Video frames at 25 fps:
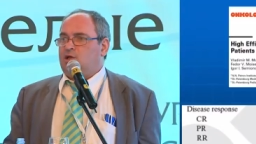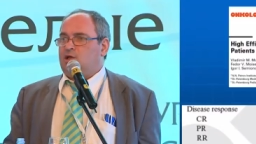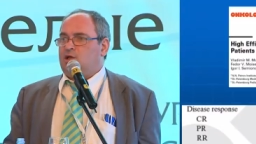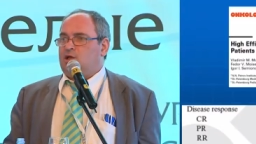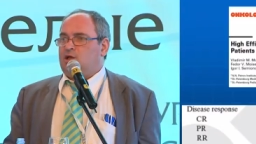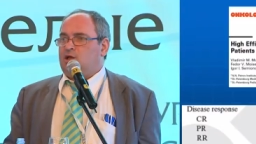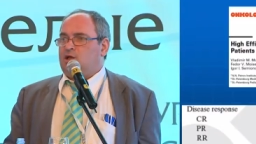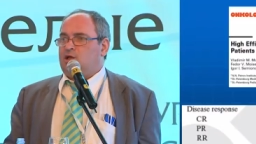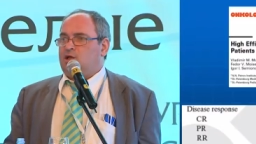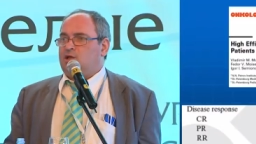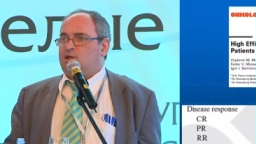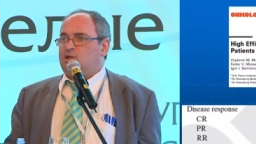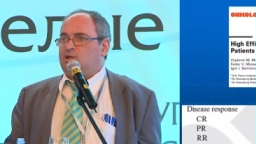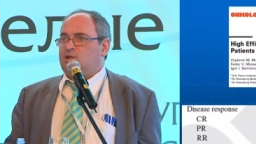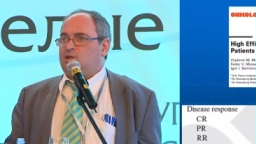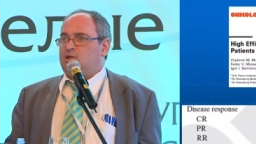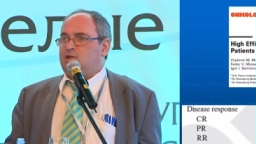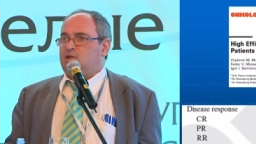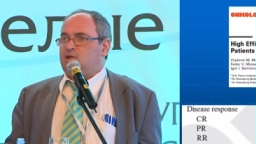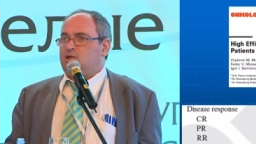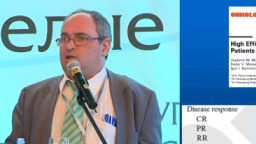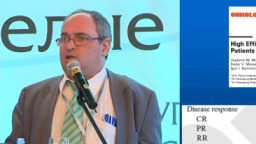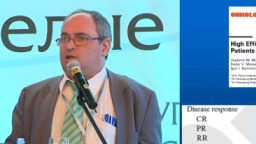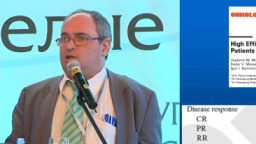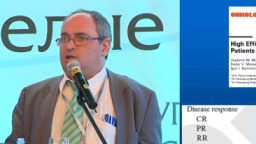and
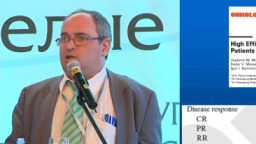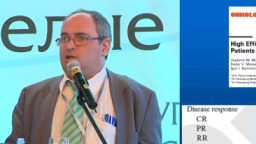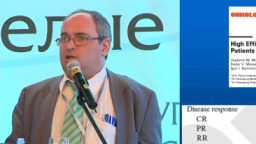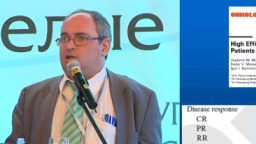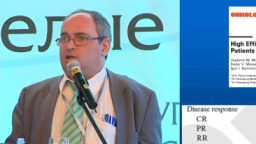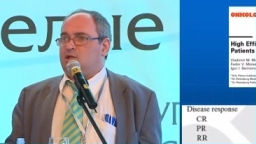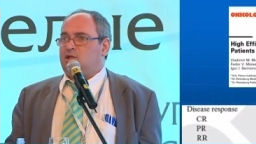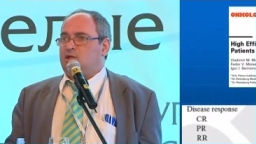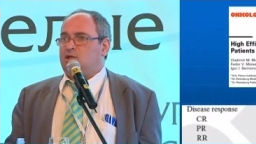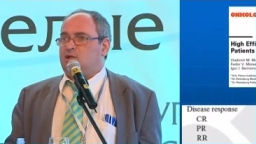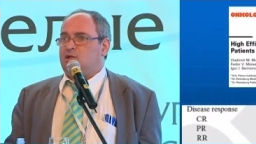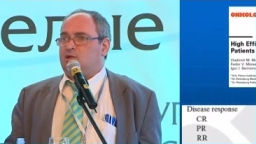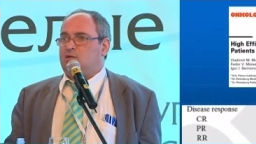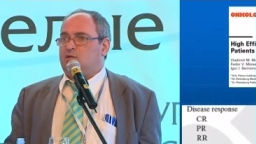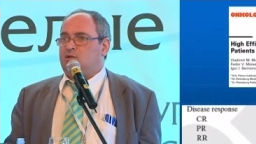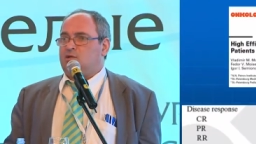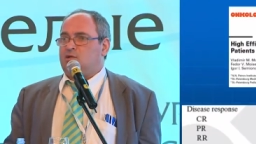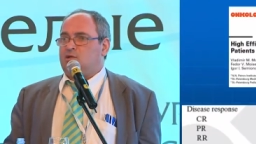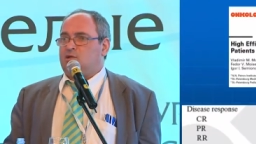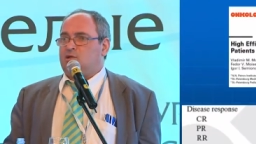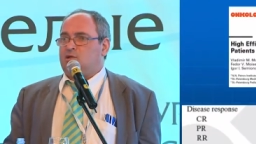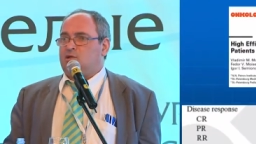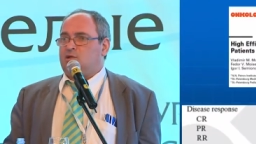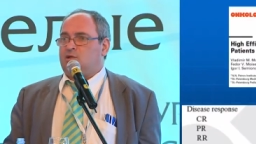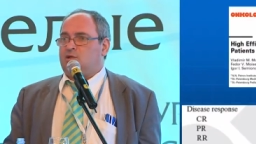uh,
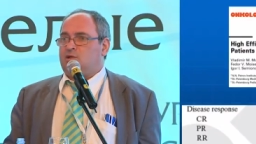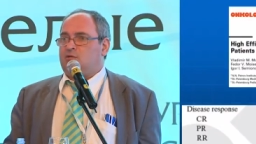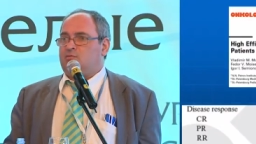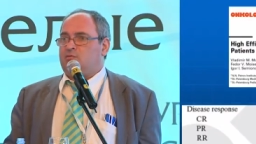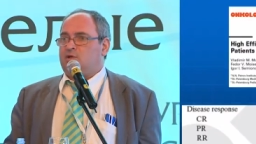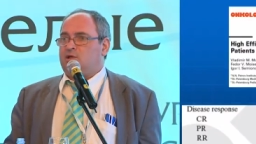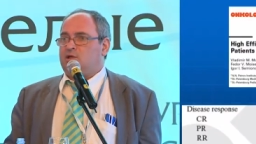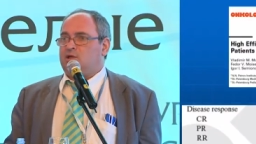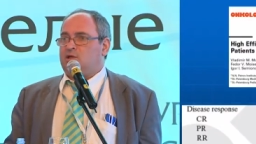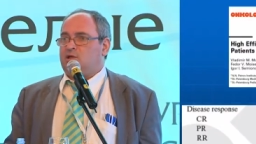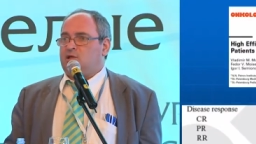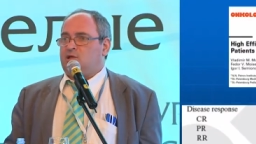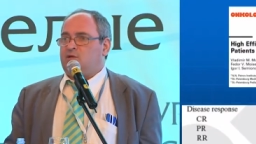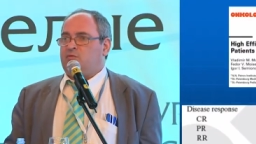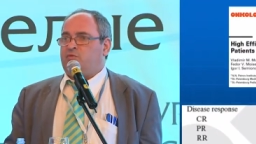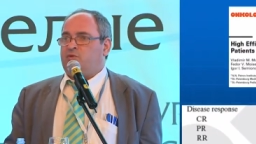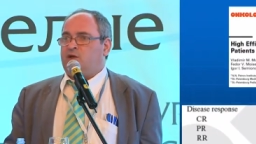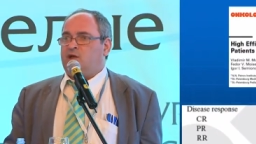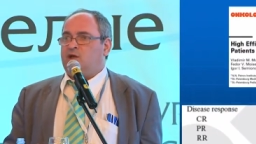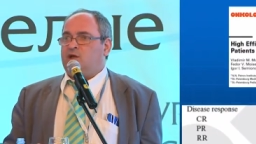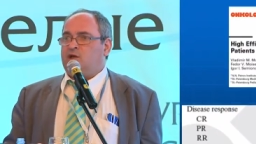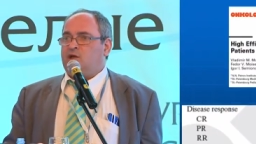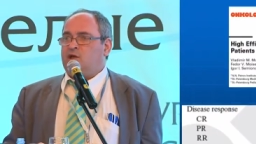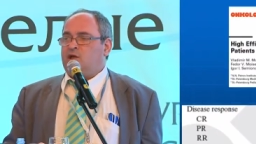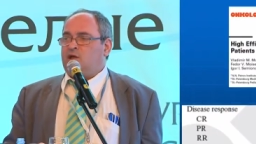when
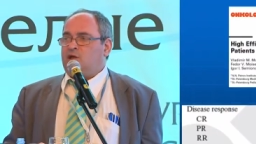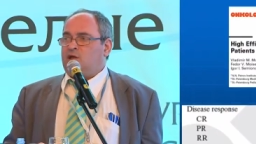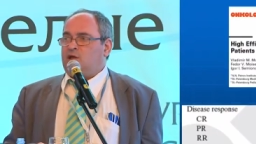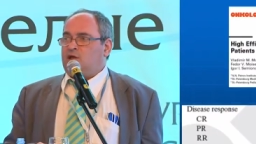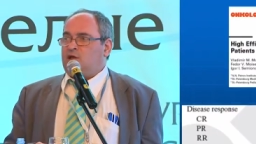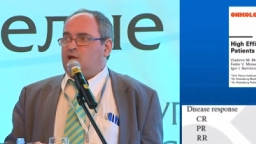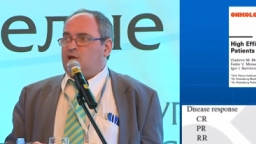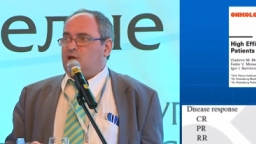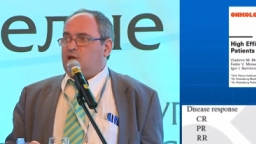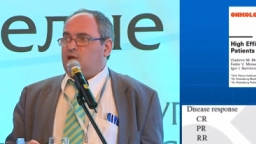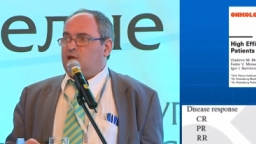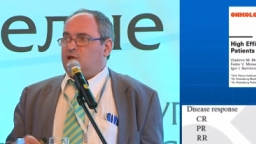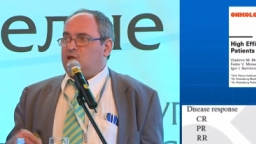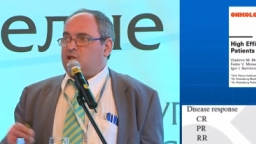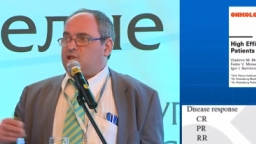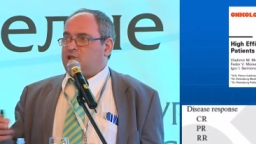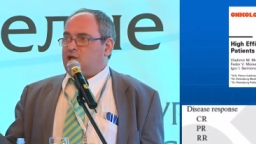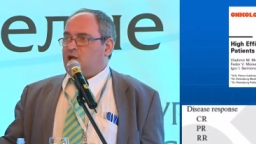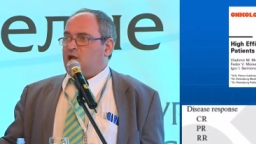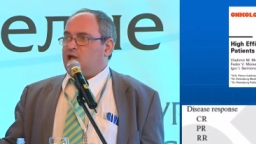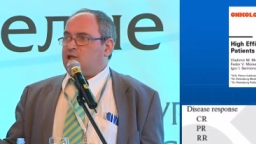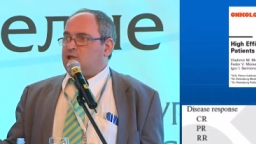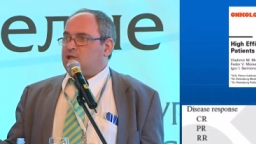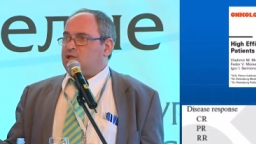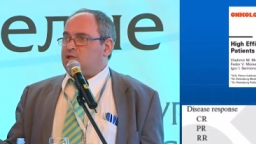we
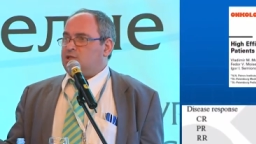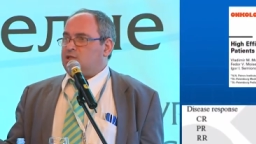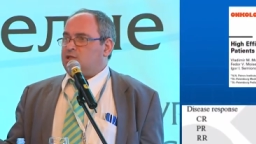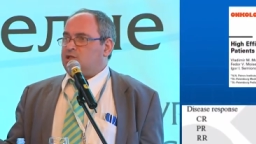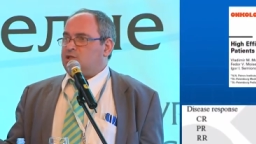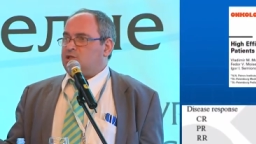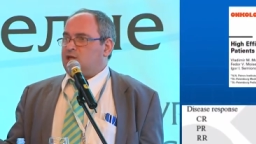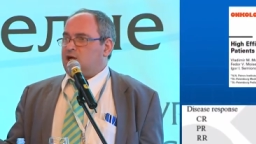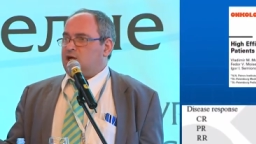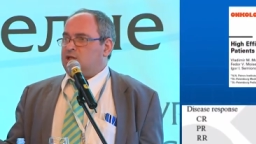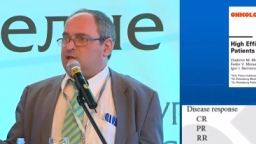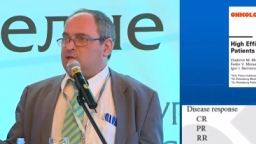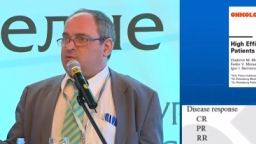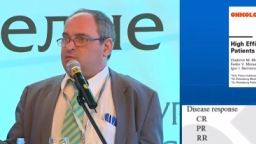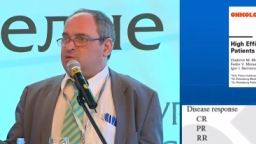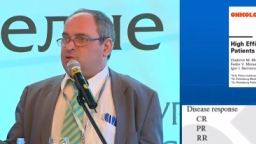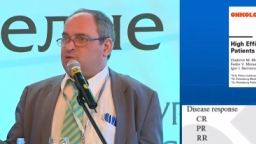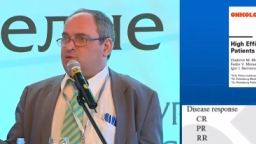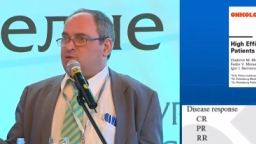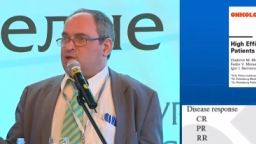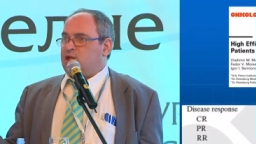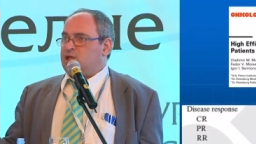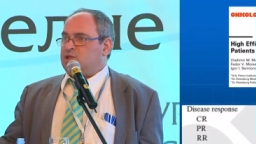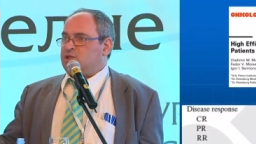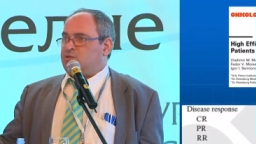initiated this study
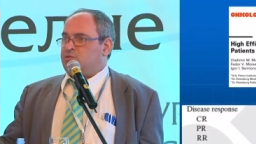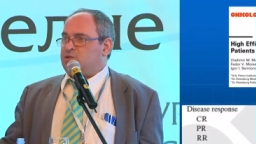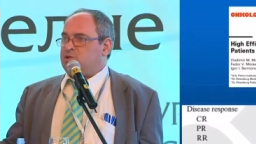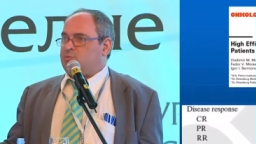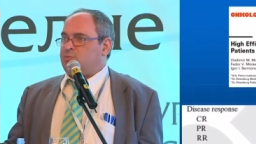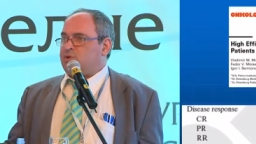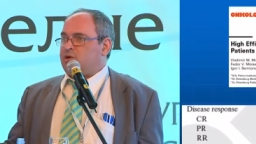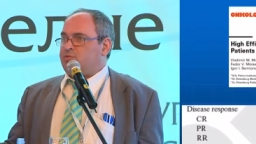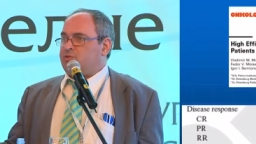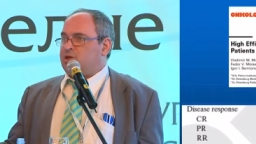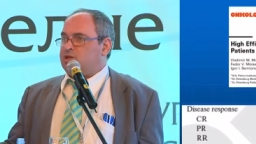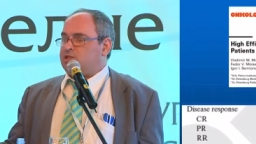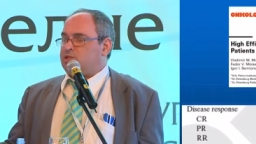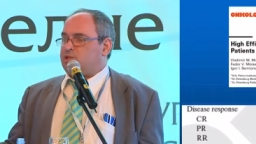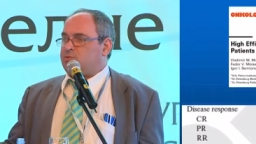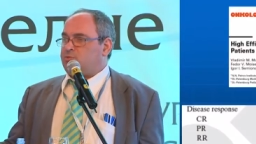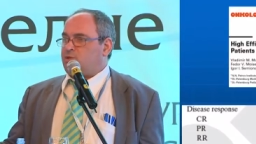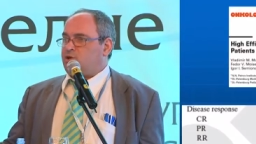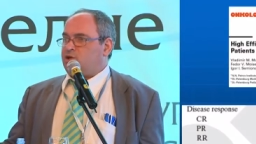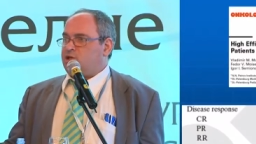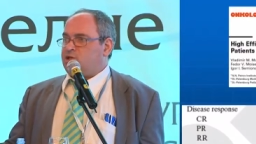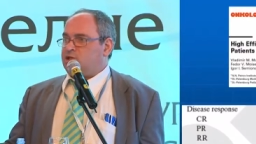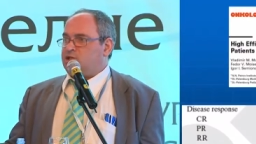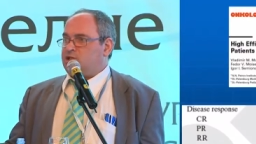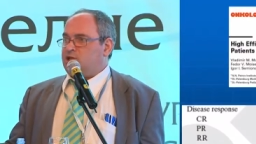together with Professor
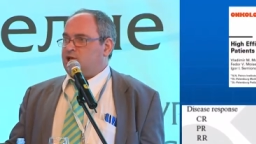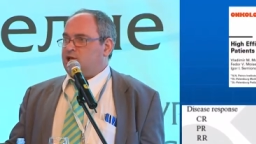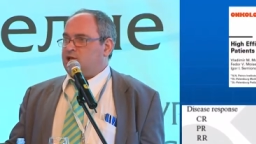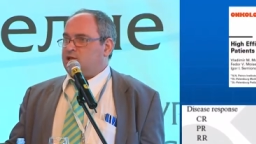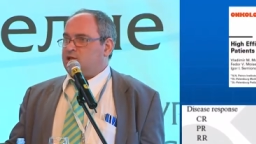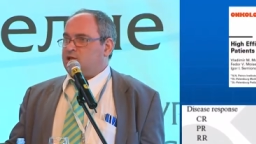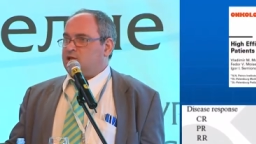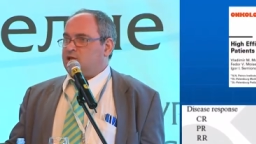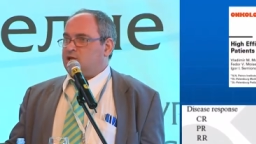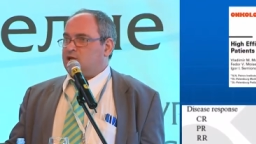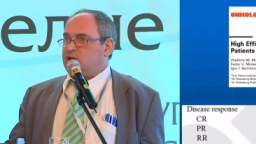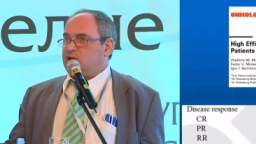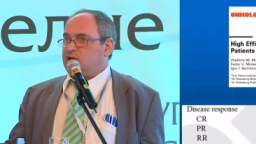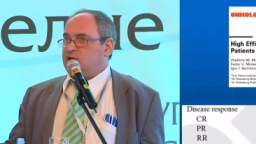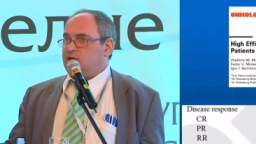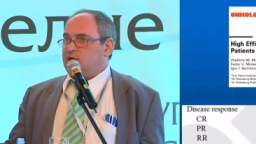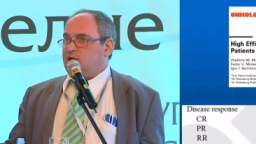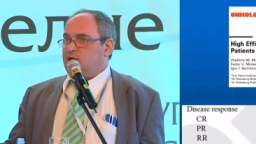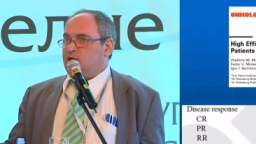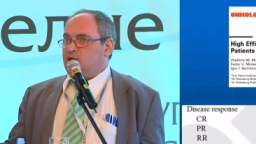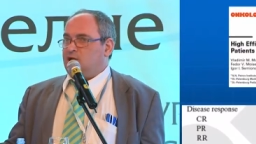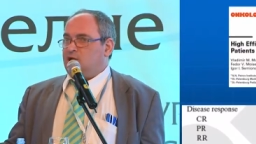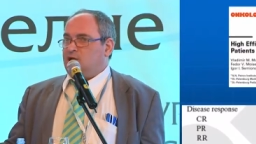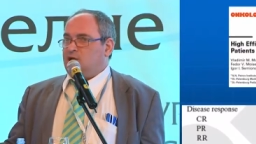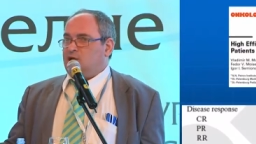Moiseenko, uh,
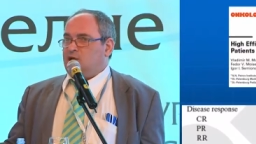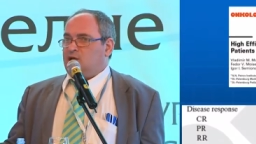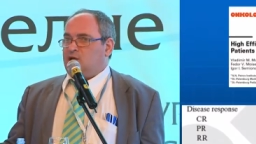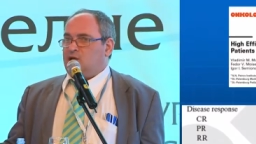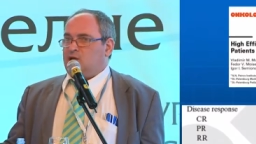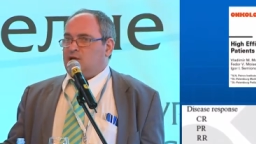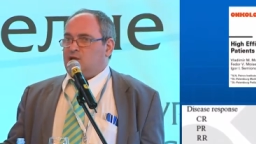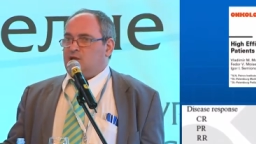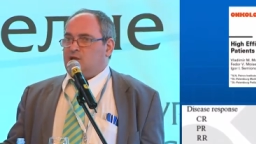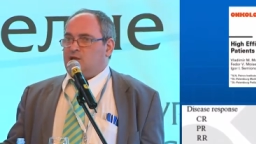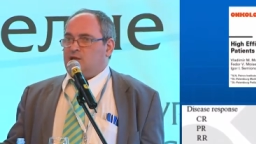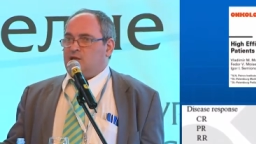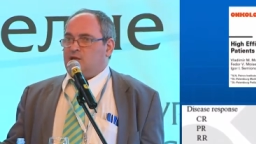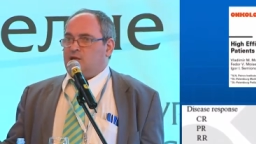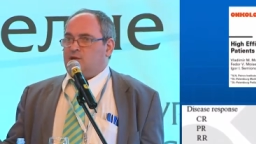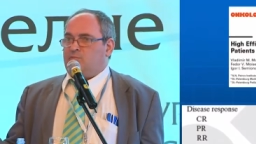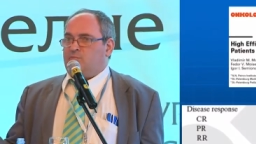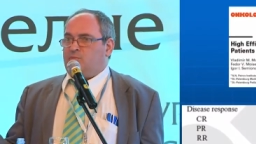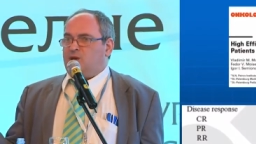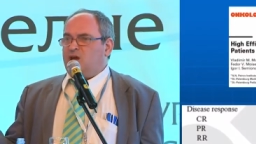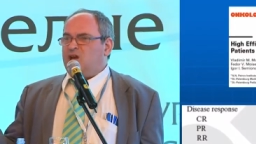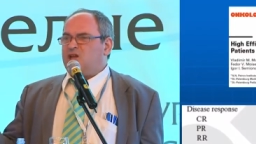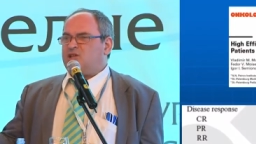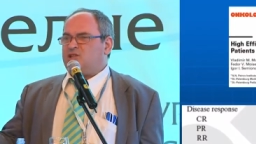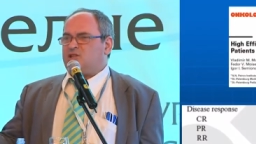the
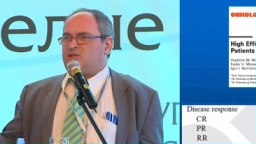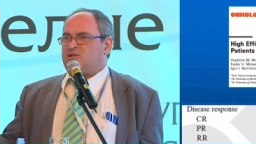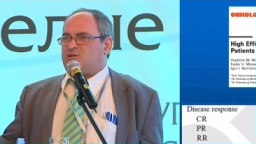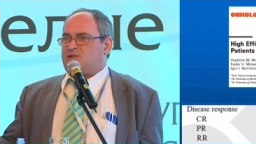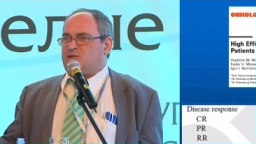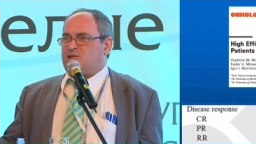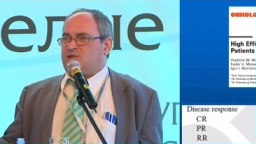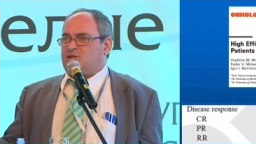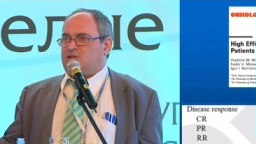major